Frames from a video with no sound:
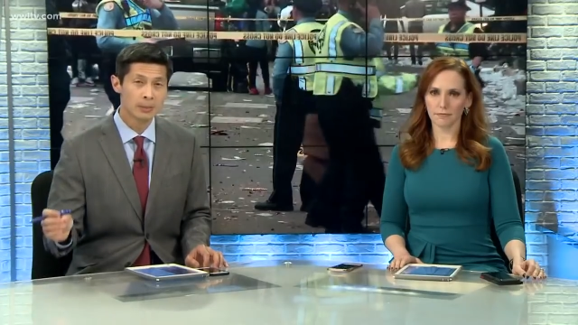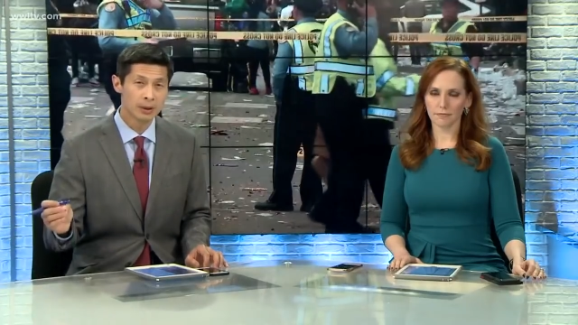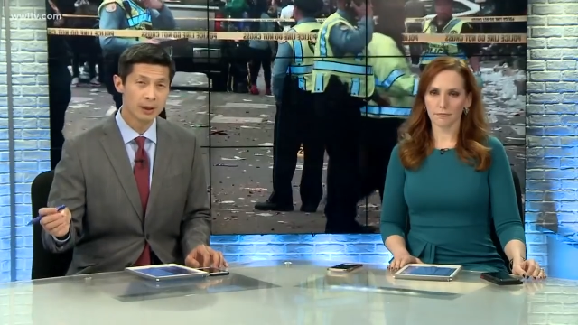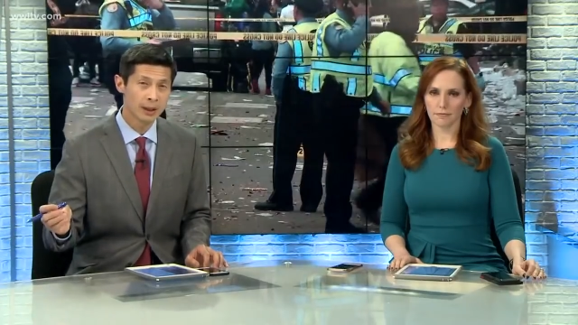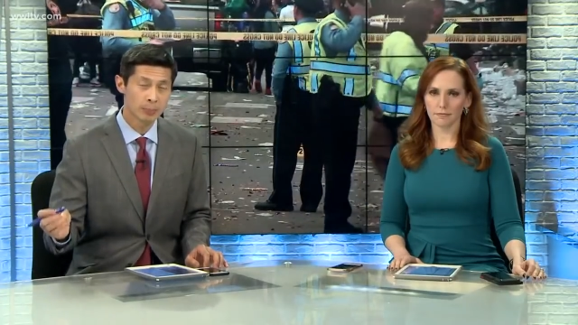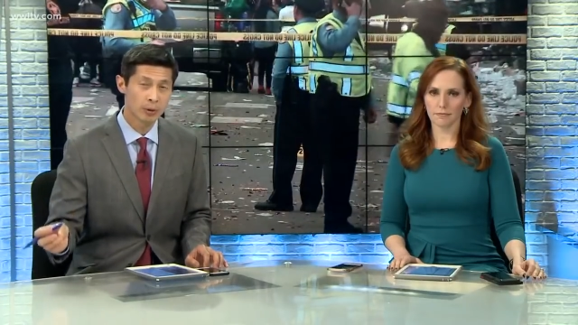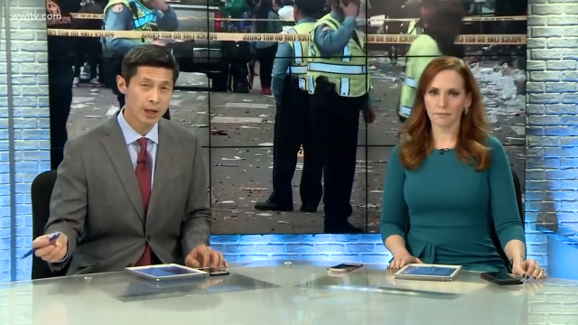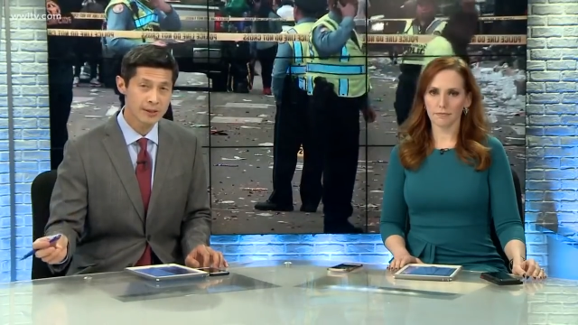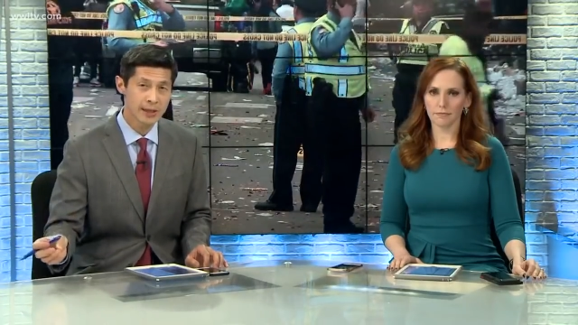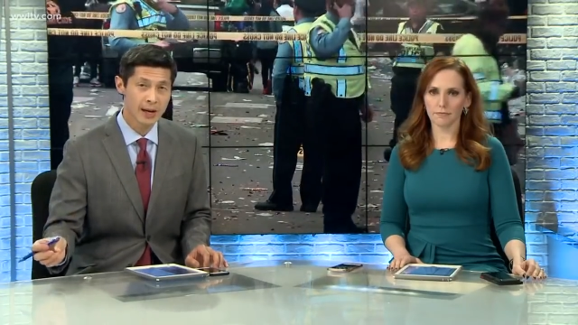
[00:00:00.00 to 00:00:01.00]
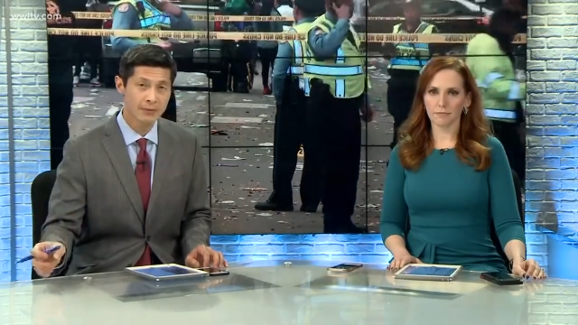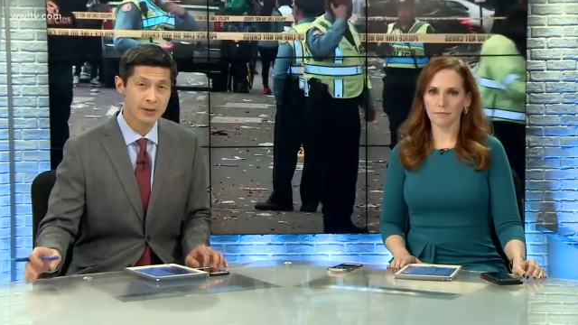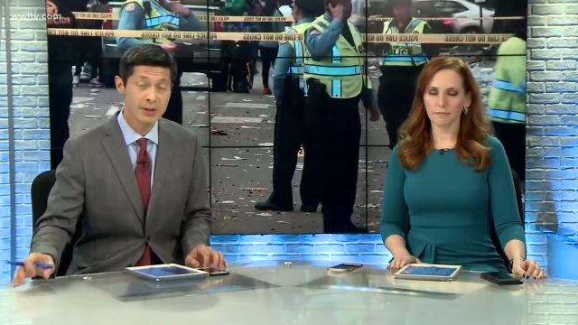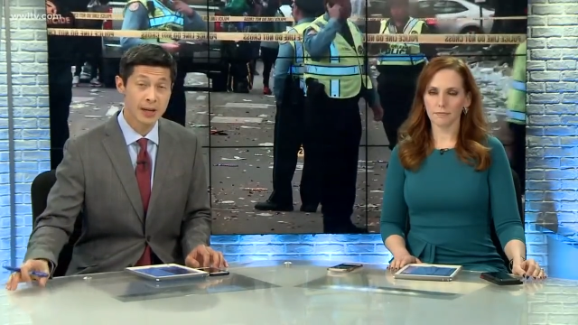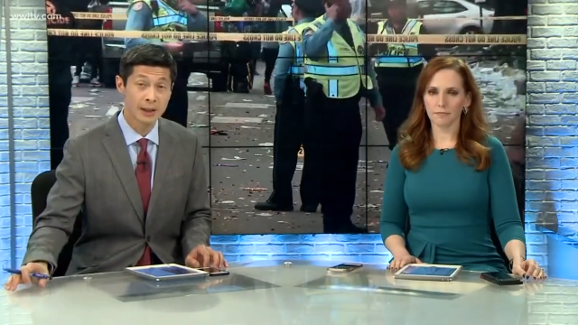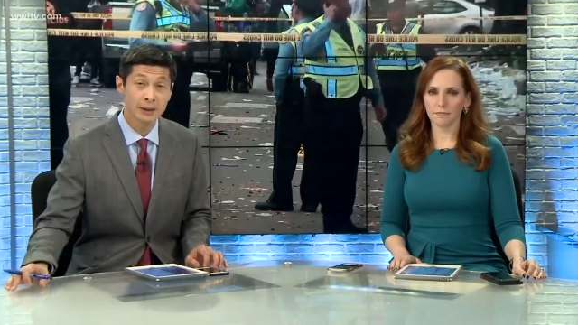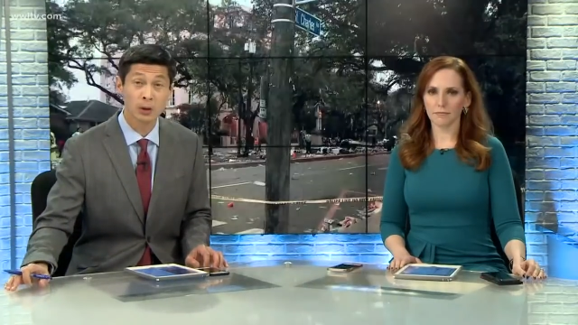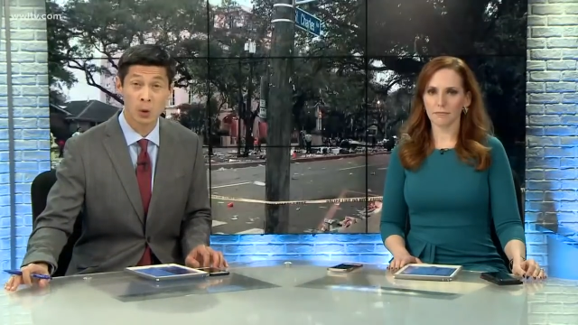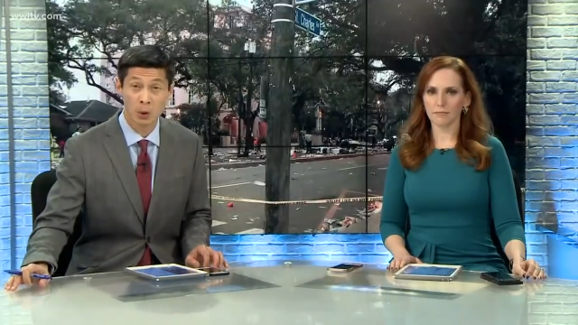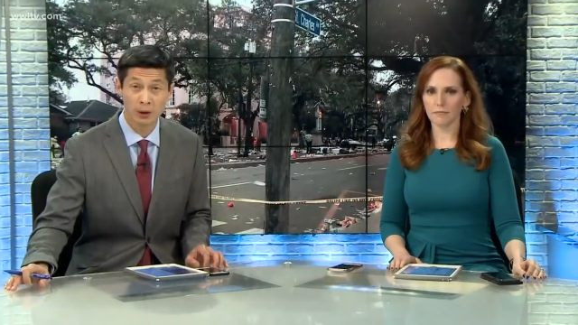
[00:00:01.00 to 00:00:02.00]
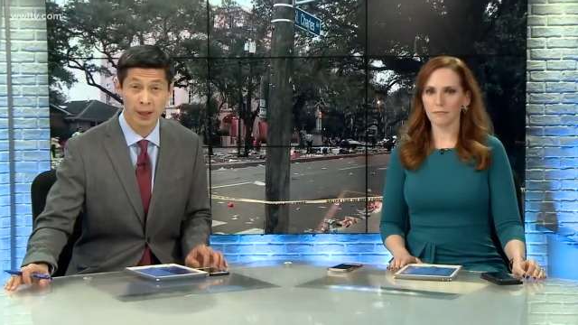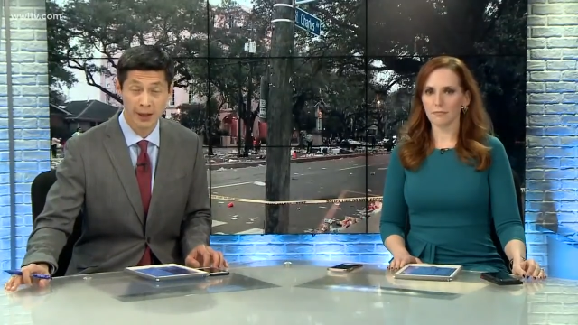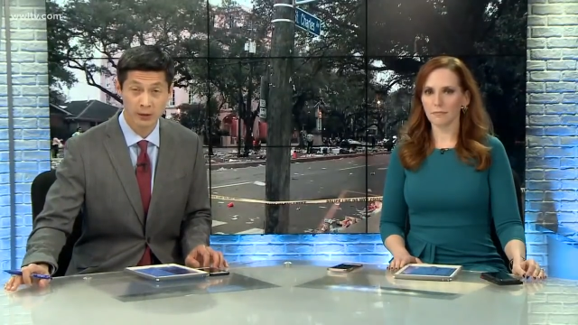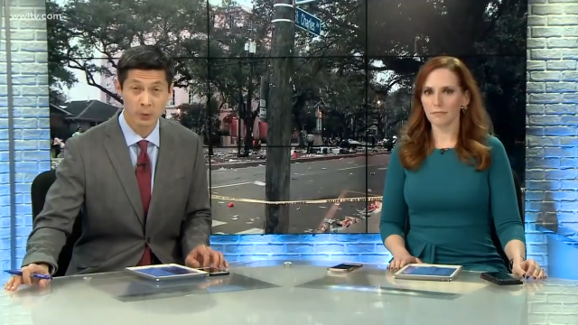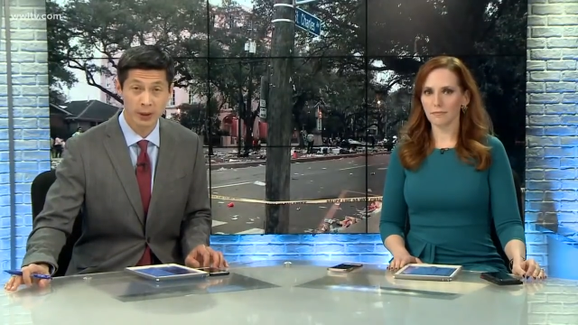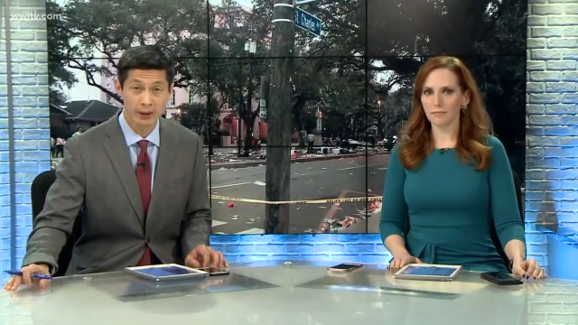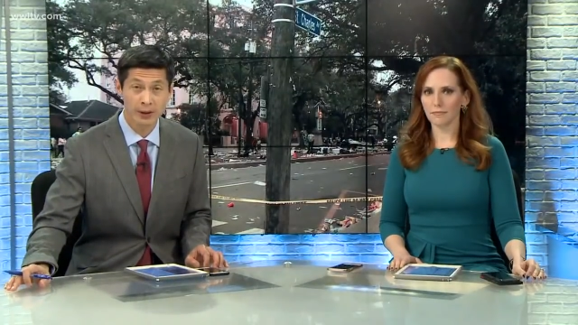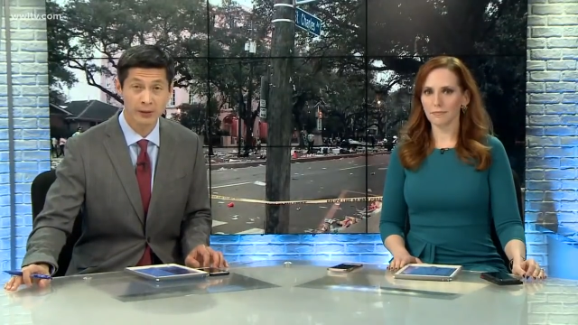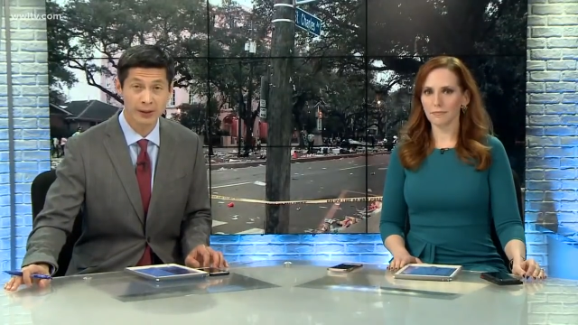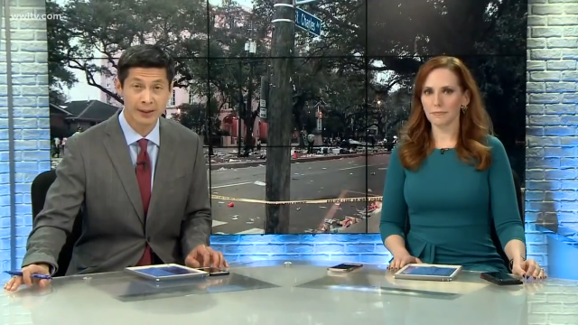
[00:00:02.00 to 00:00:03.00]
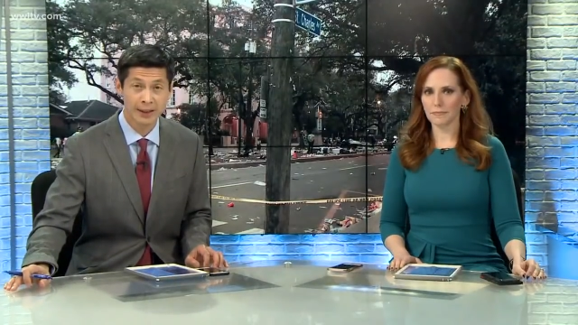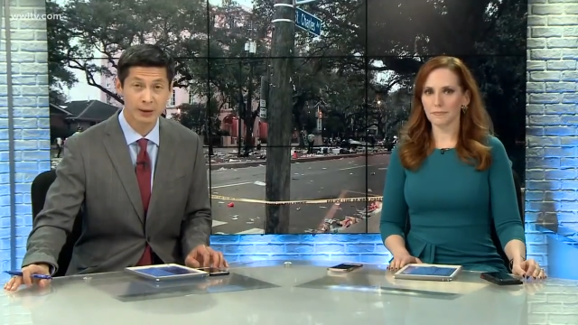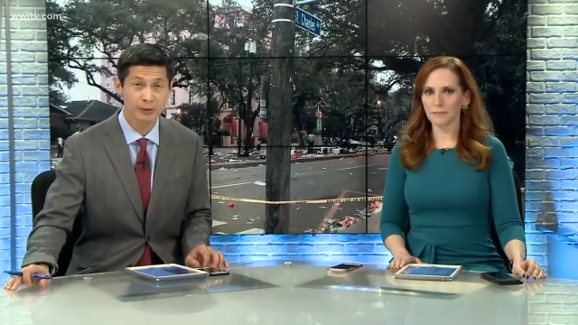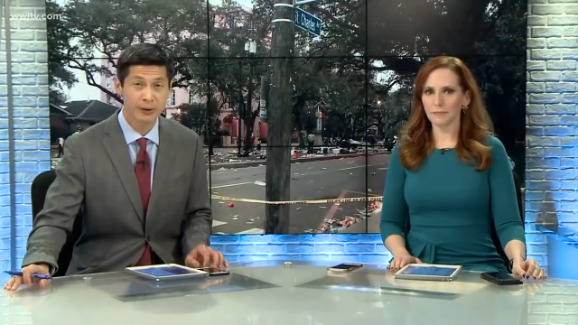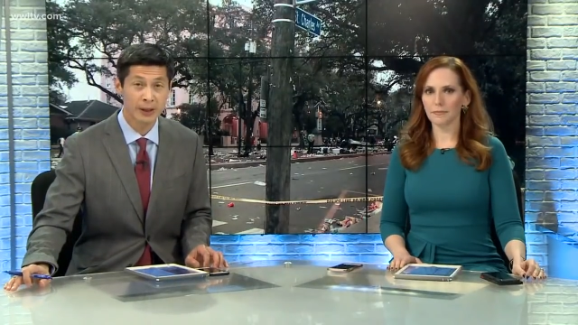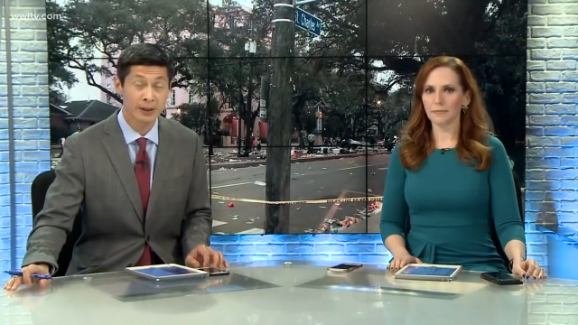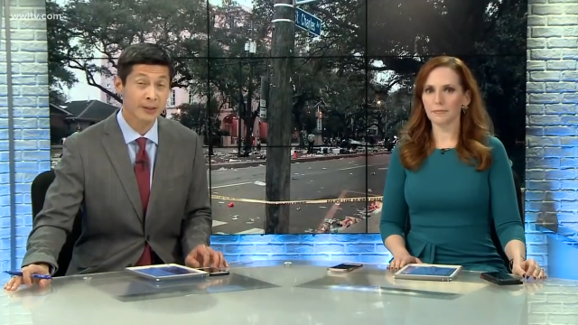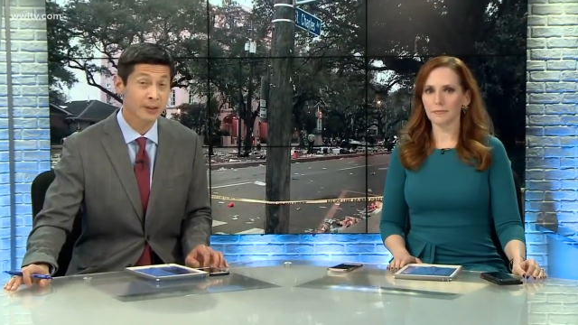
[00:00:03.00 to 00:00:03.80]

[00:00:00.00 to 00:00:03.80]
Speaker 1: but at a press conference and in court last week, they said Dingle fired in